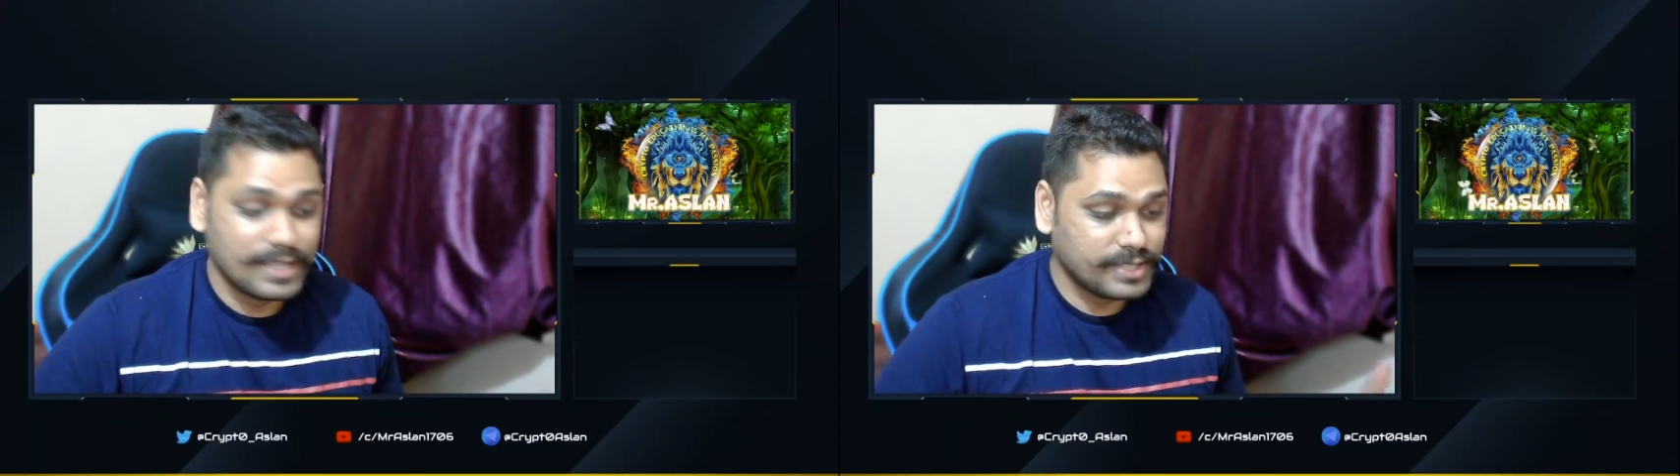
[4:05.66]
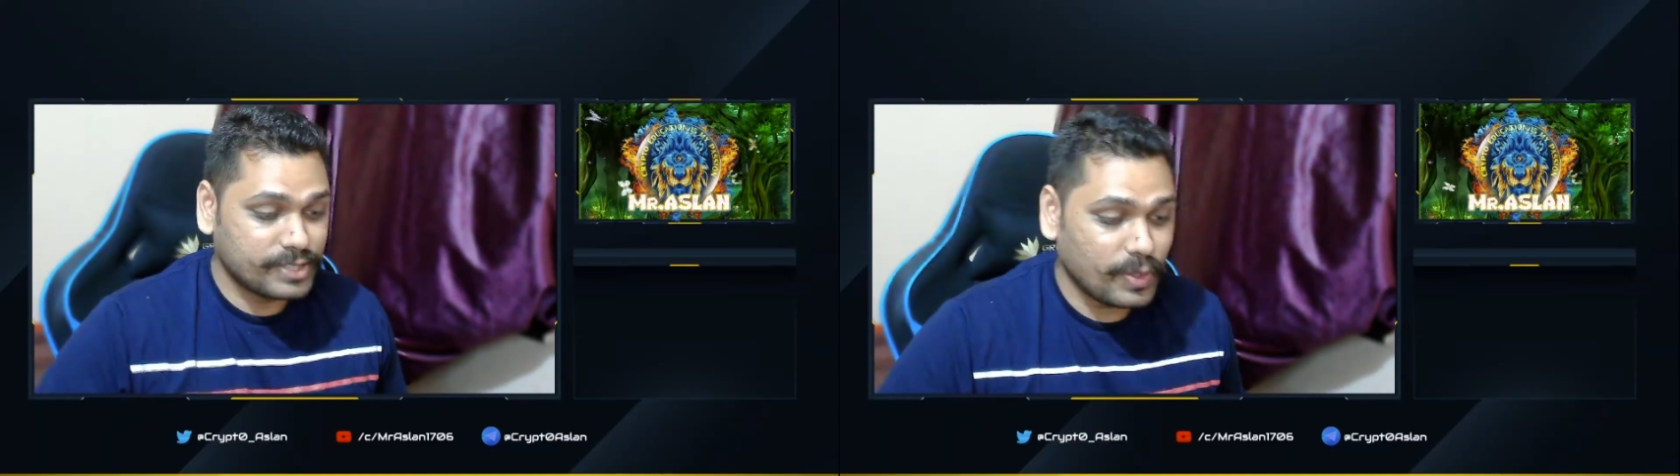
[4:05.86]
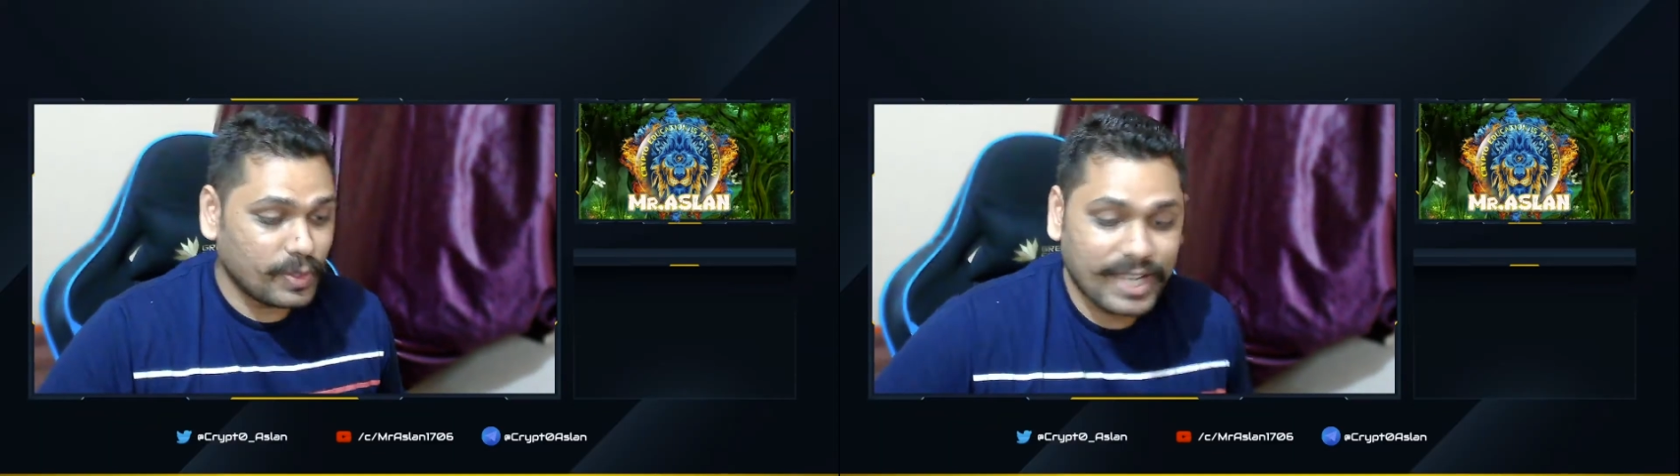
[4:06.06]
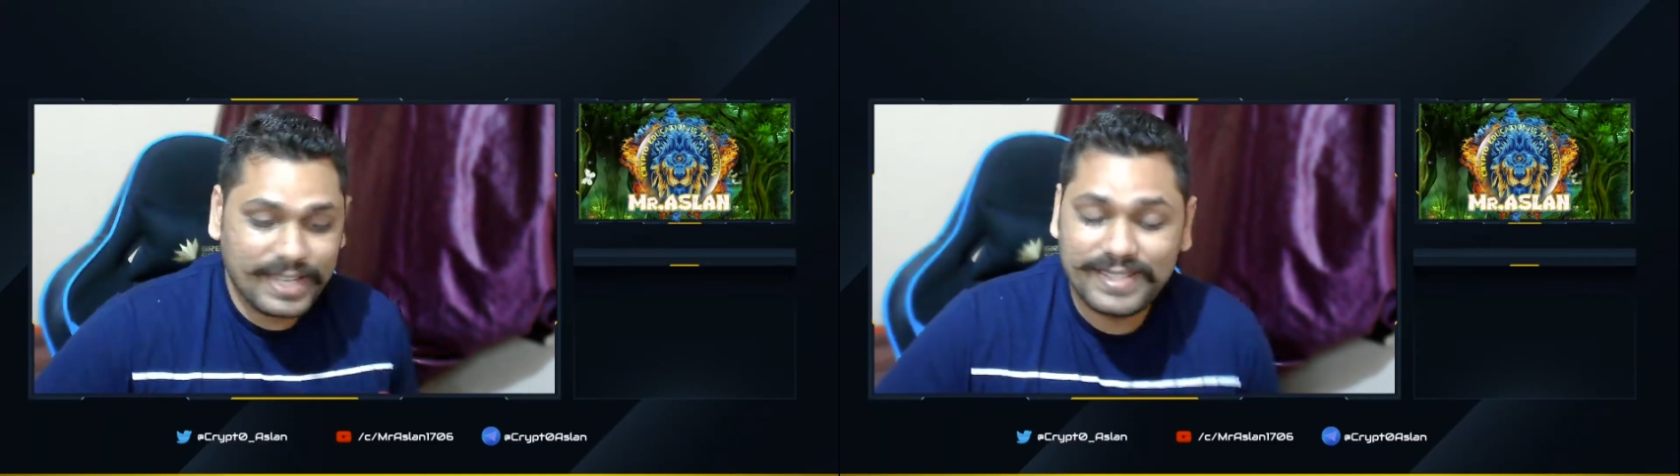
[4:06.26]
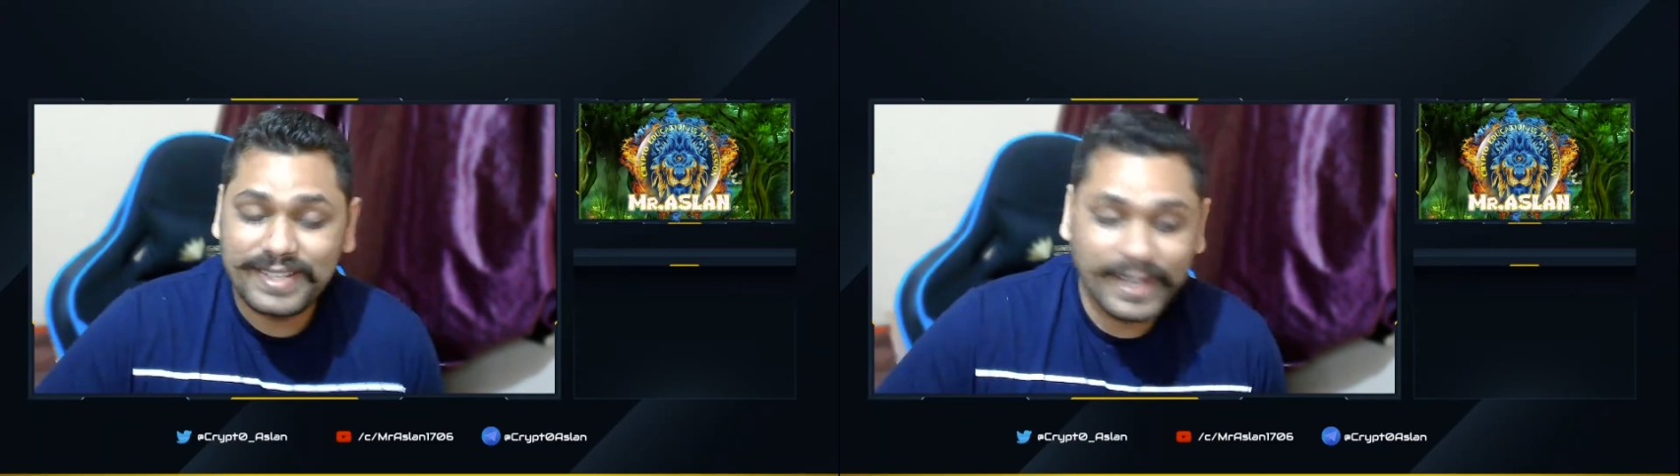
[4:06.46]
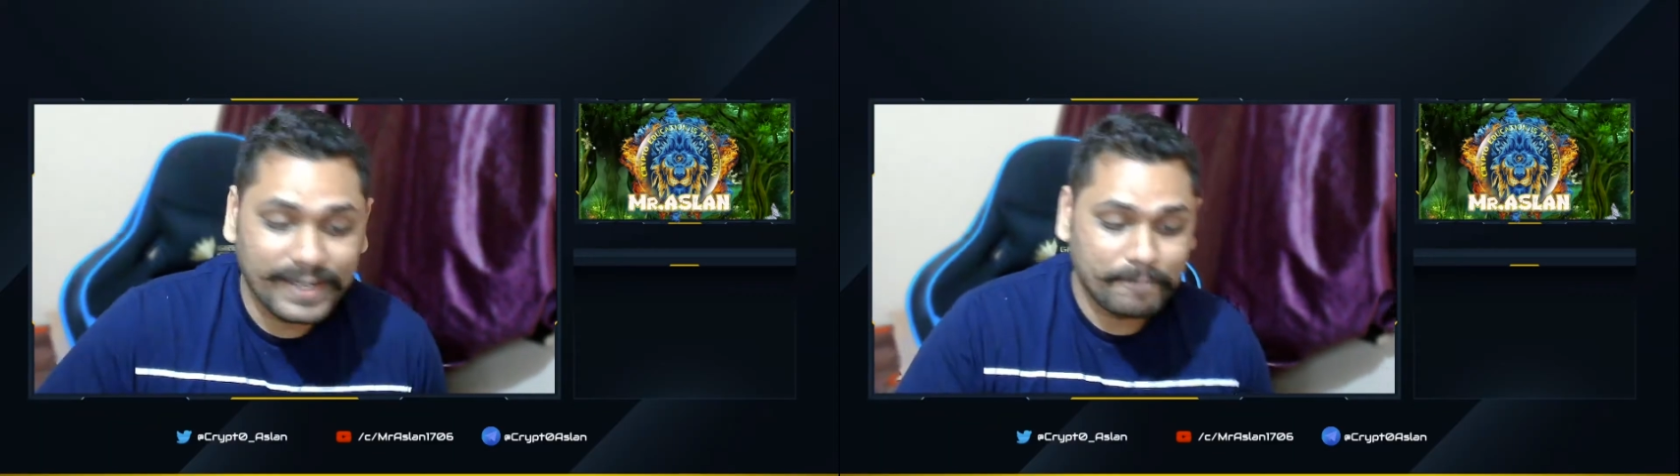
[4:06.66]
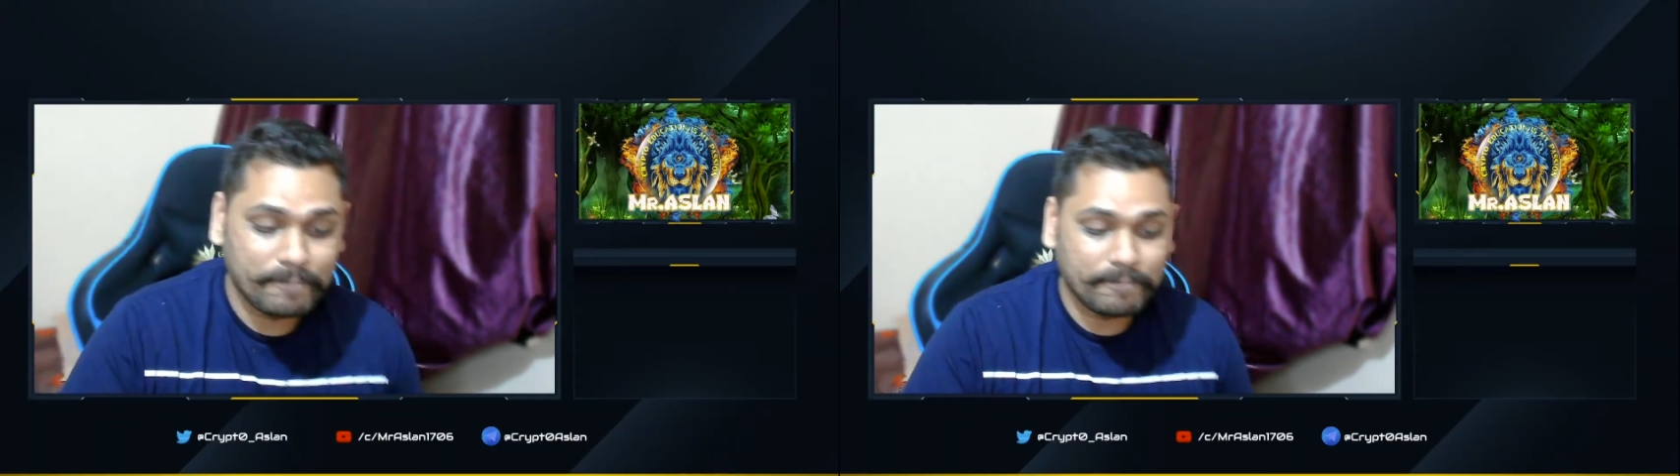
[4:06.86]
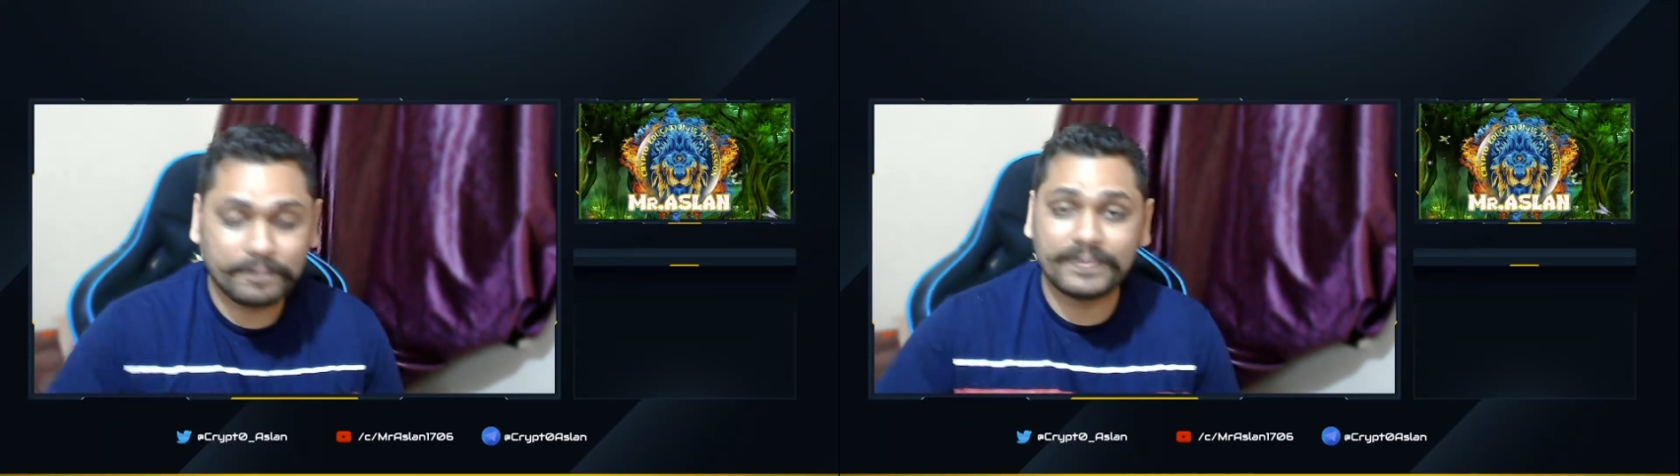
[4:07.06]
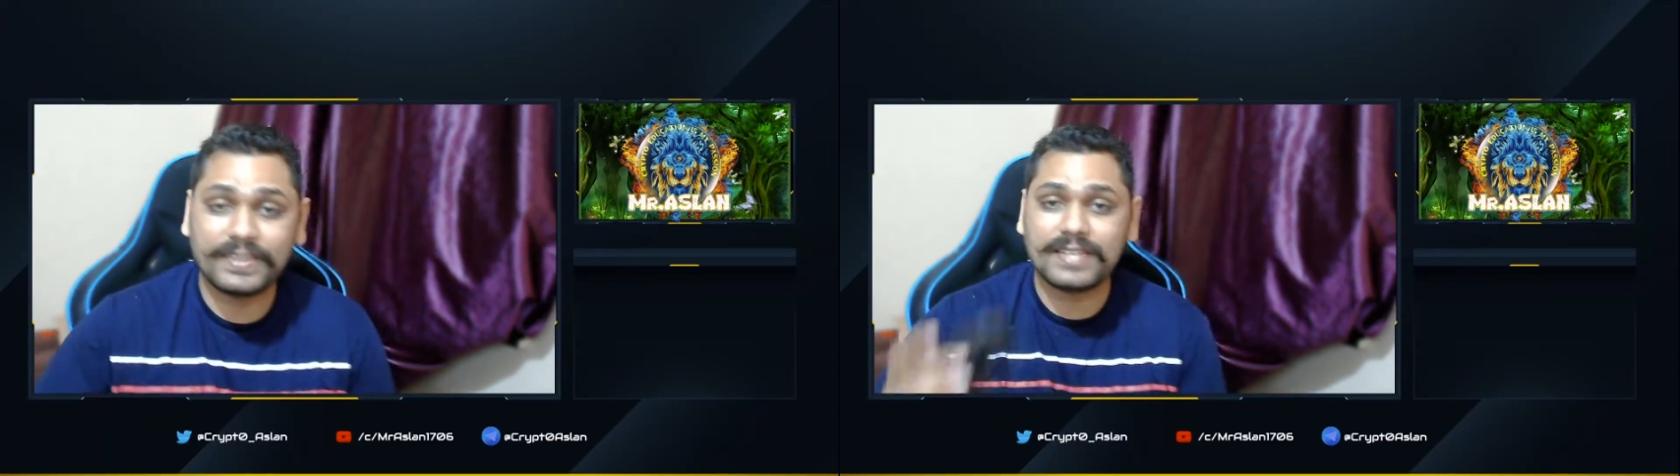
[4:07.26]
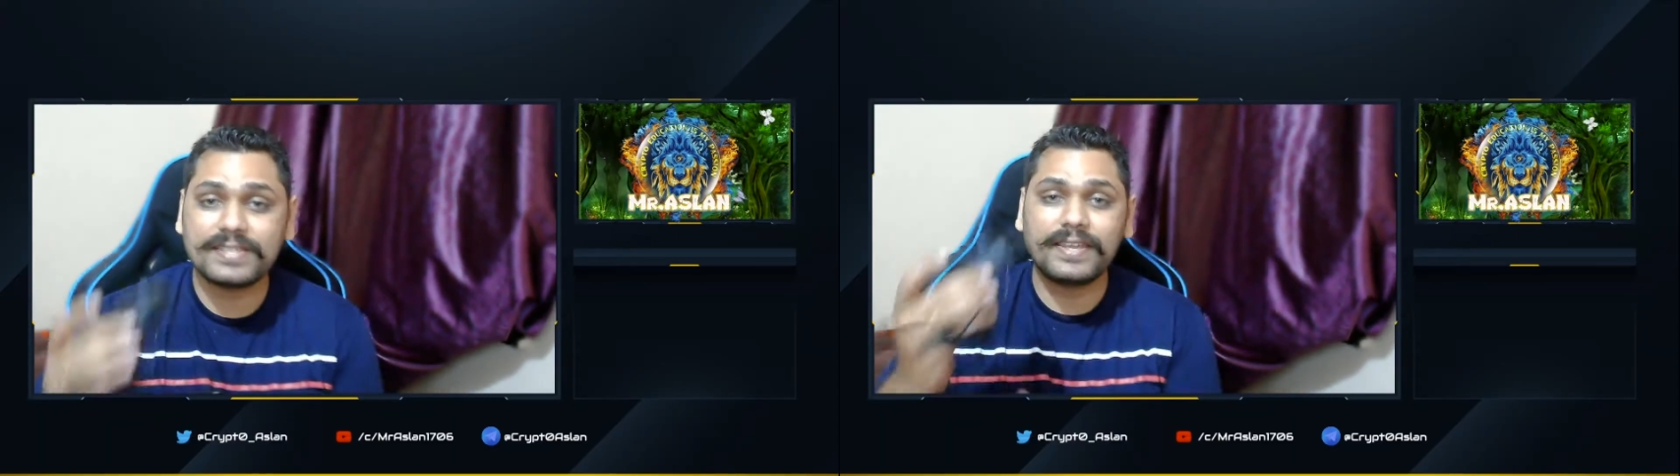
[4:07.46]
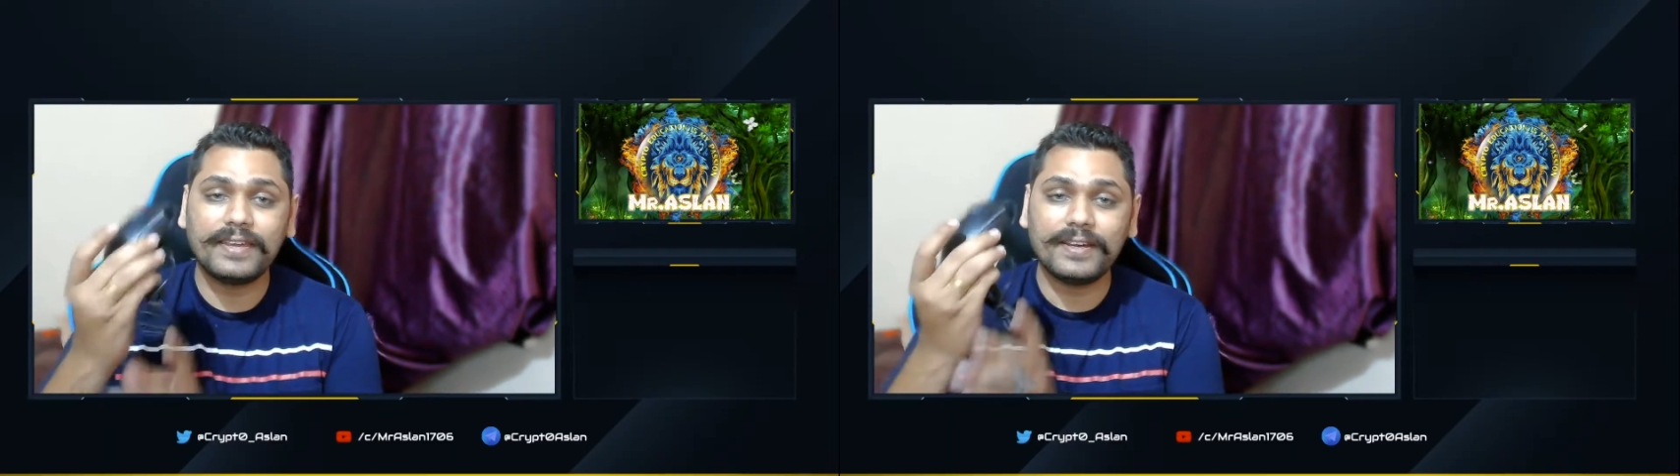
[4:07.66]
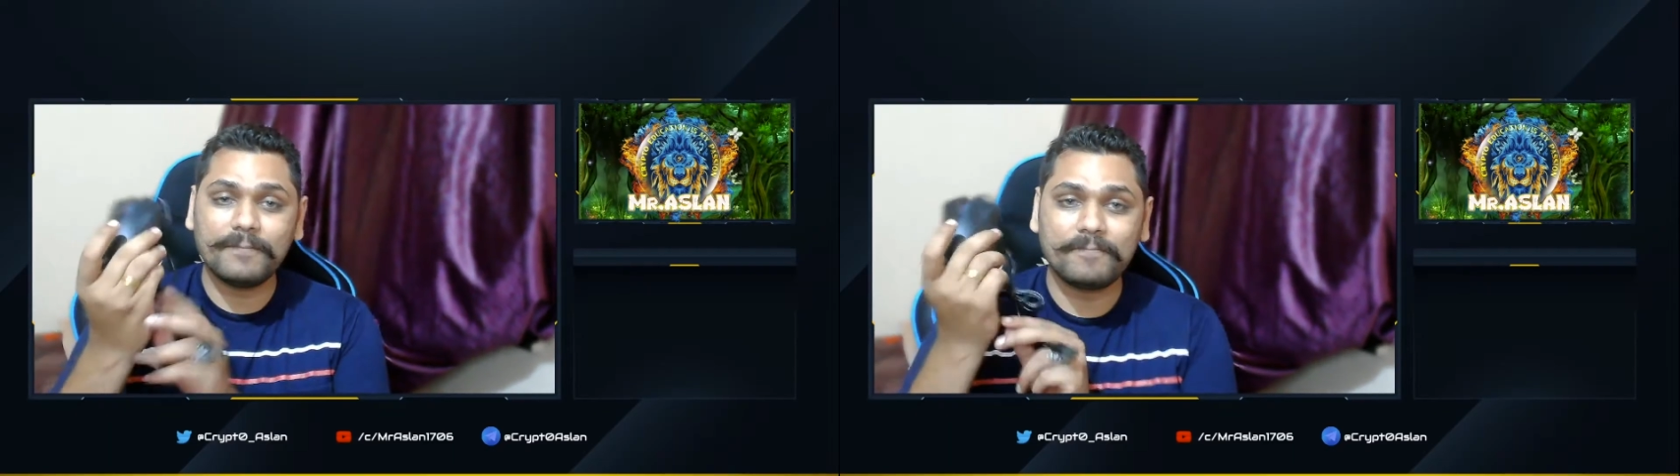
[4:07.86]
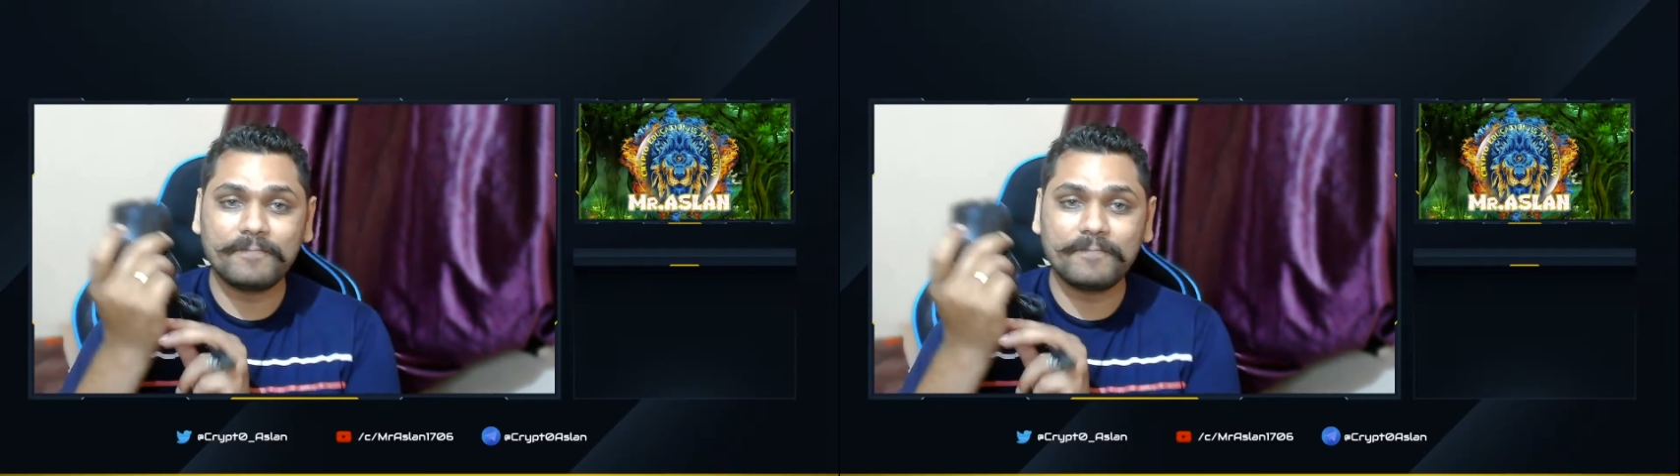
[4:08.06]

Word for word: So, guys, this here